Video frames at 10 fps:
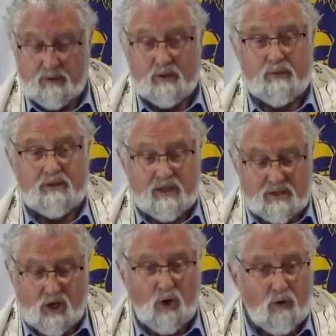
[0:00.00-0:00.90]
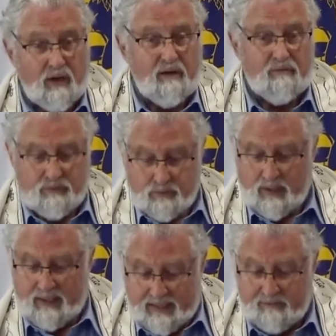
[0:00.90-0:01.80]
who were just looking for
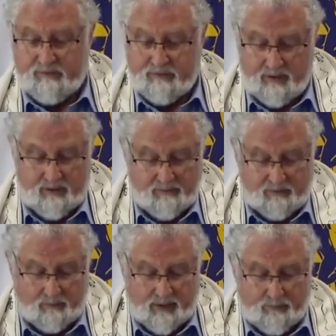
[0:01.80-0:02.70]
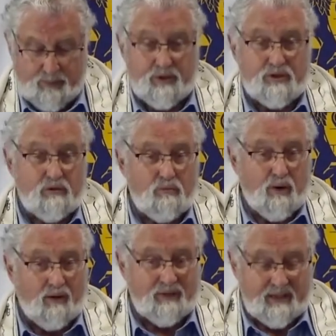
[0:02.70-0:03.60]
relief from their personal
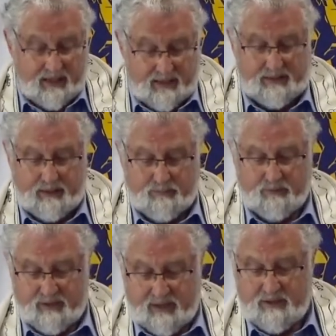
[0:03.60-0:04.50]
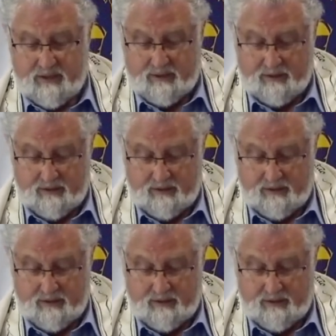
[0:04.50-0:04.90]
poverty and deprivation.